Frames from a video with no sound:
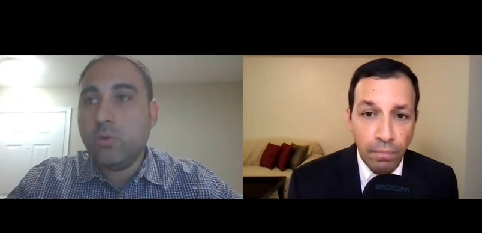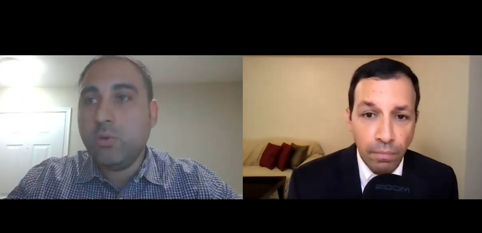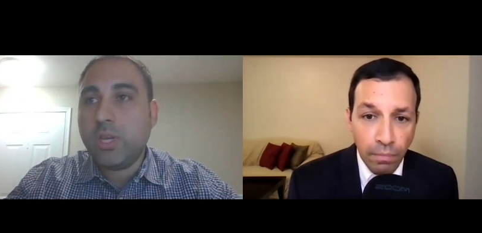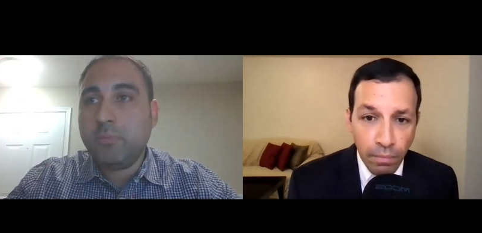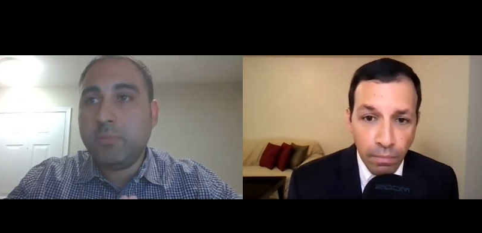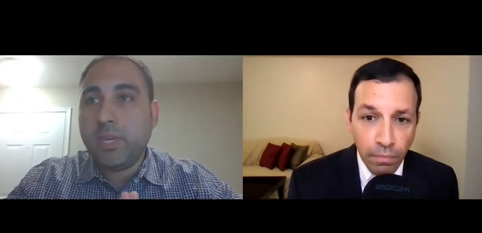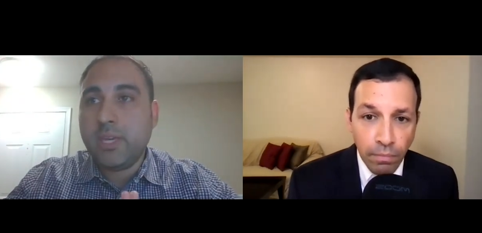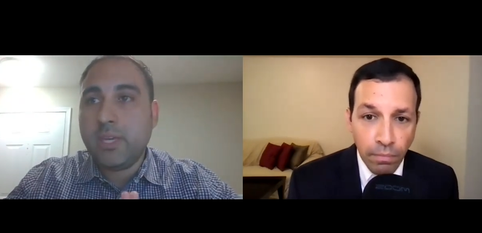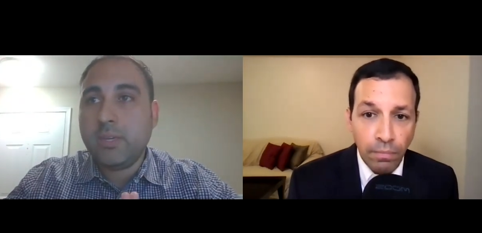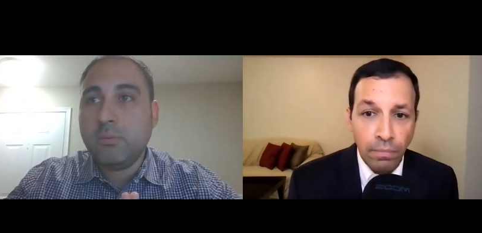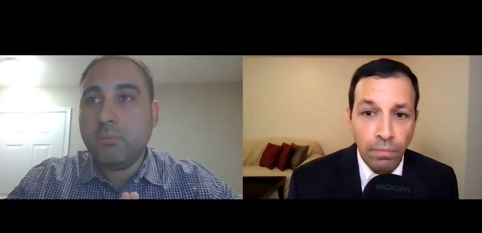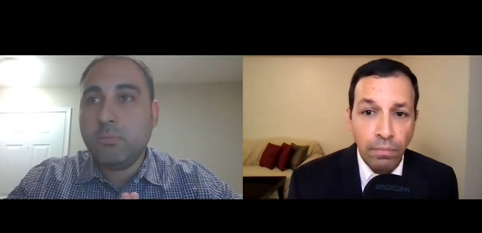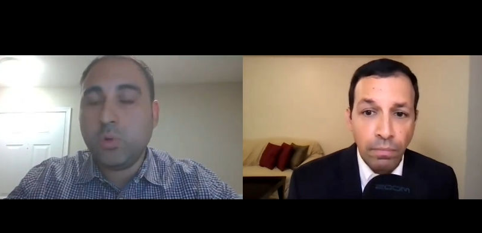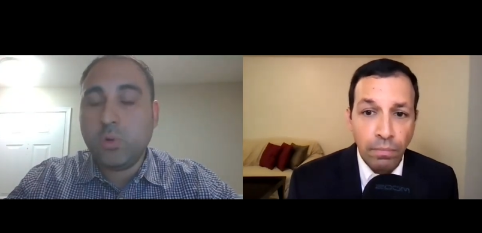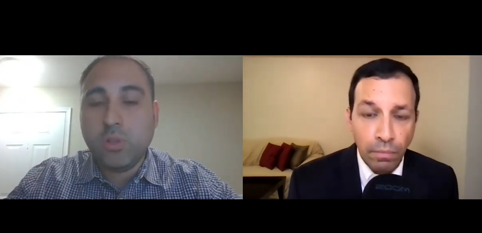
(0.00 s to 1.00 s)
Speaker 1: who can be
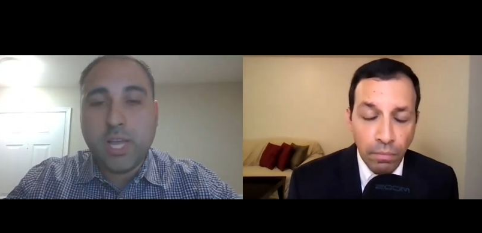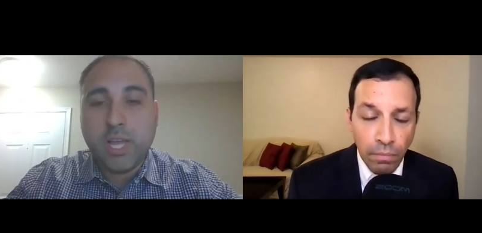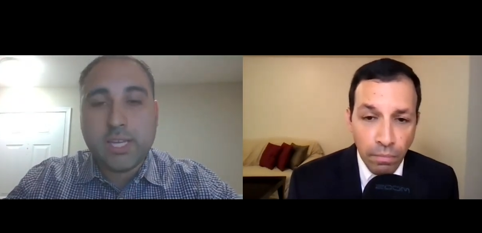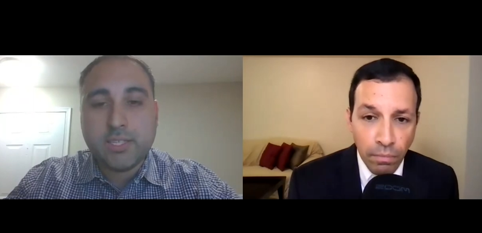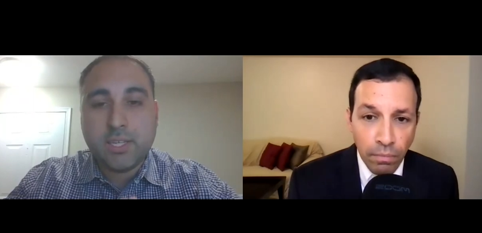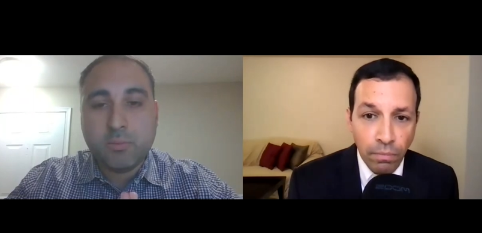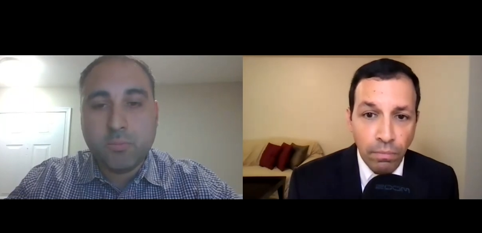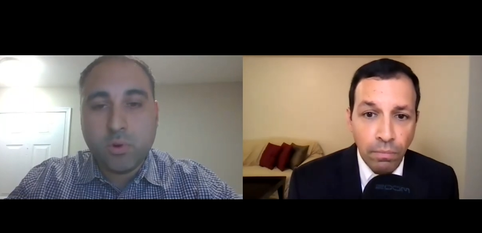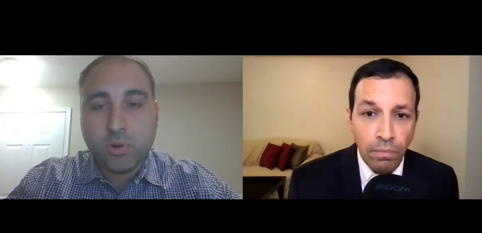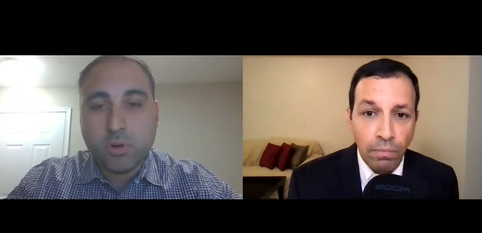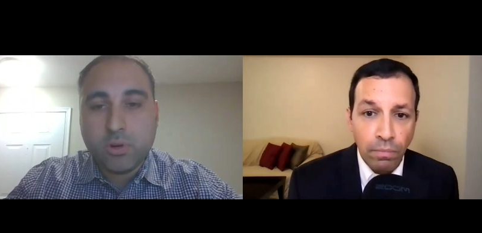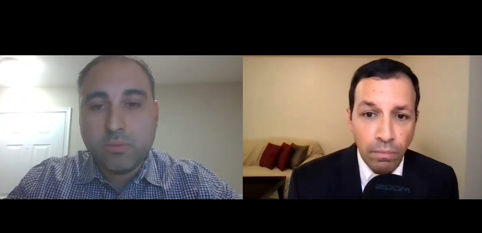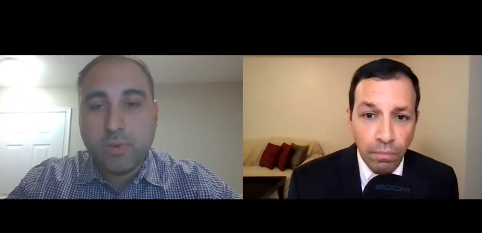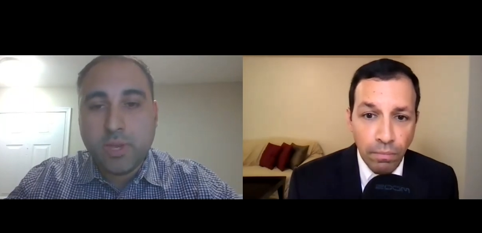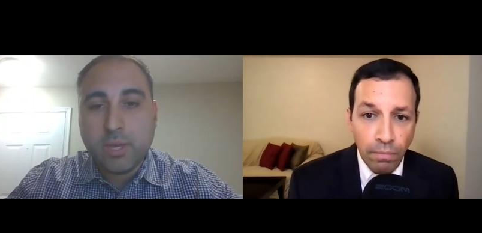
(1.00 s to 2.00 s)
brutalized and
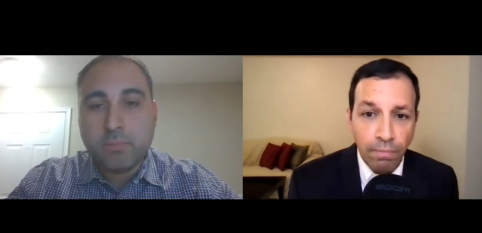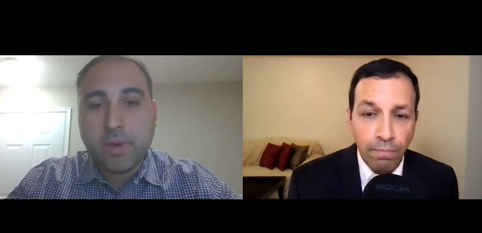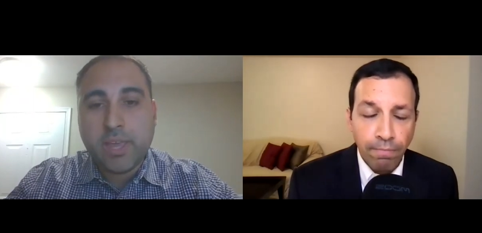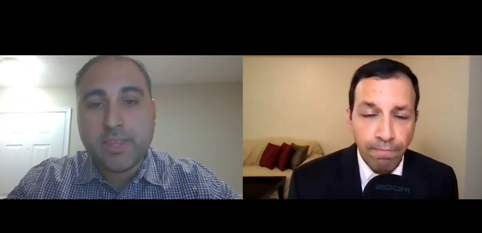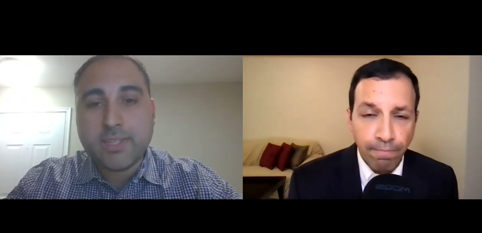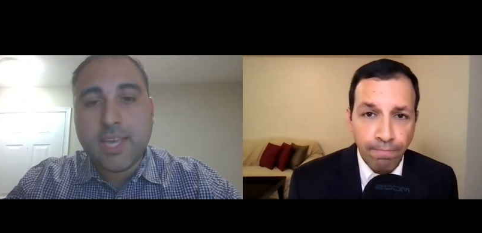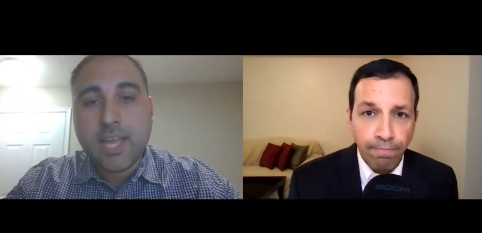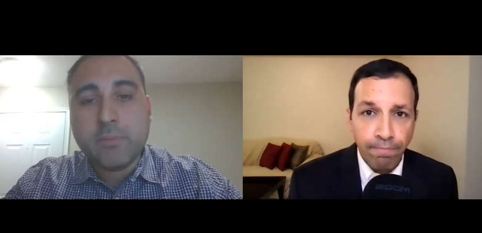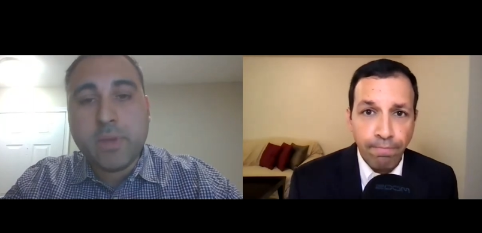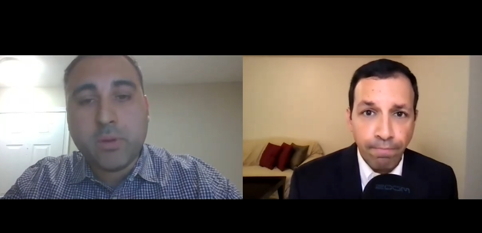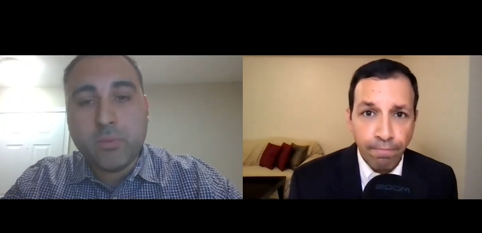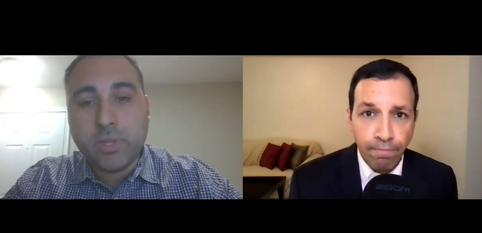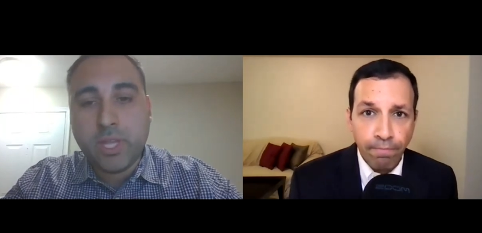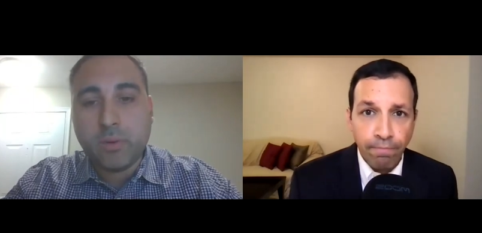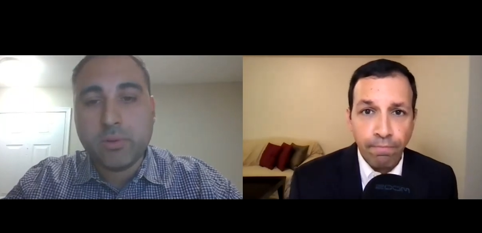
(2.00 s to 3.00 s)
murdered uh, by the
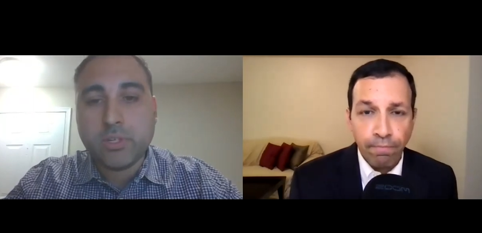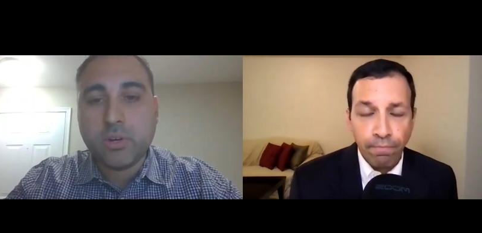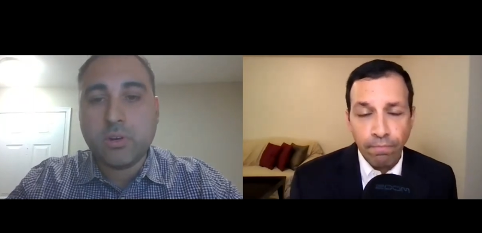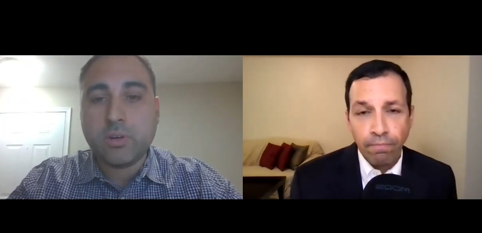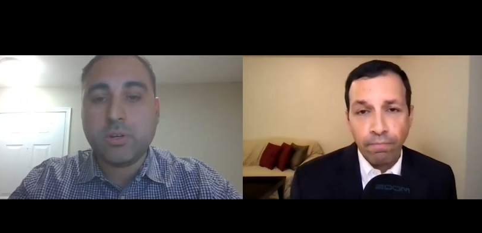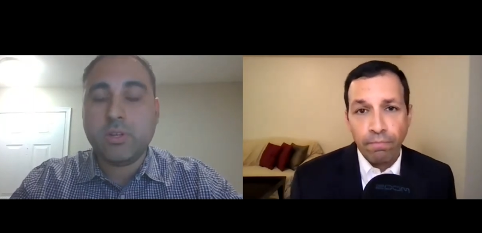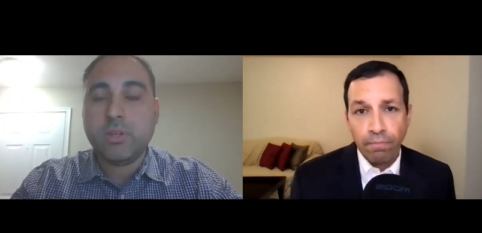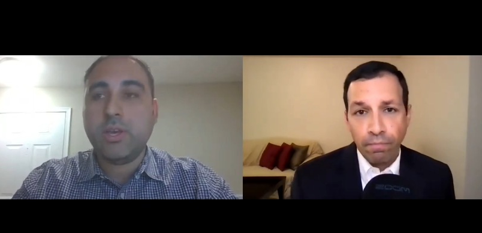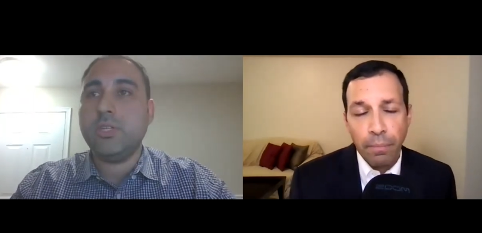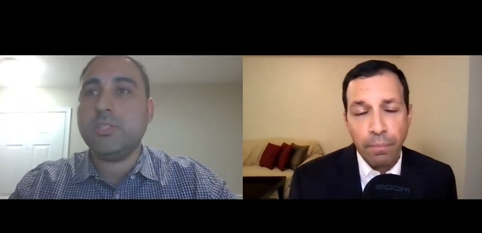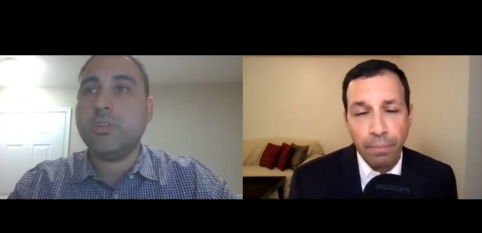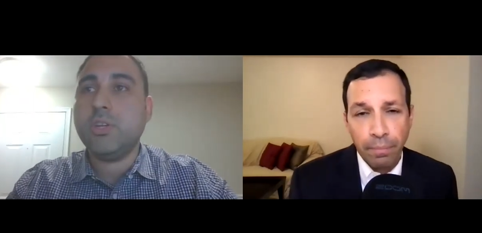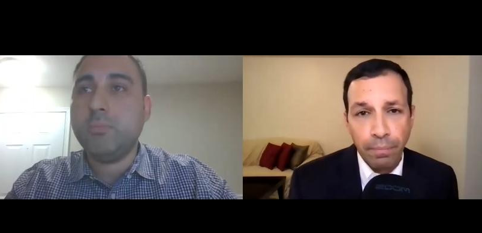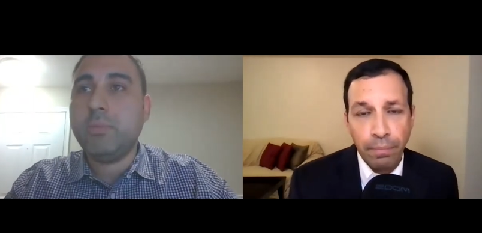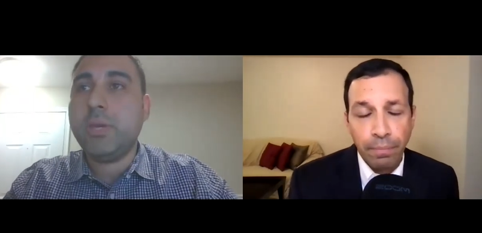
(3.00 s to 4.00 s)
Taliban when they return.
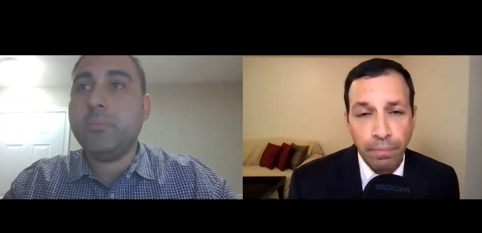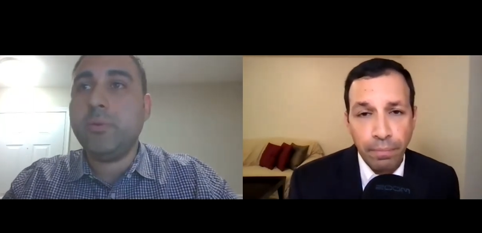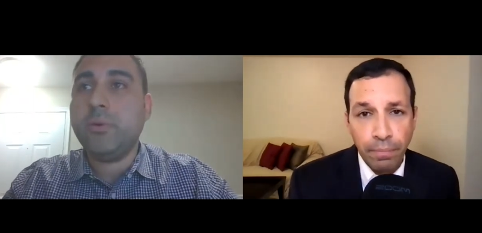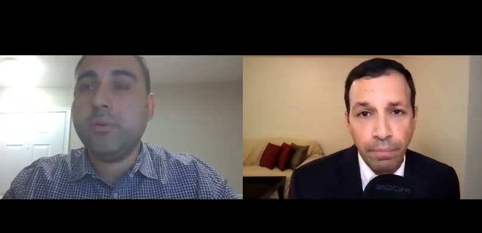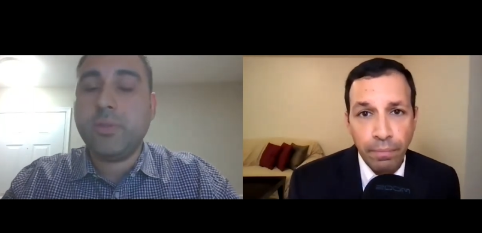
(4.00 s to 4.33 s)
These are good people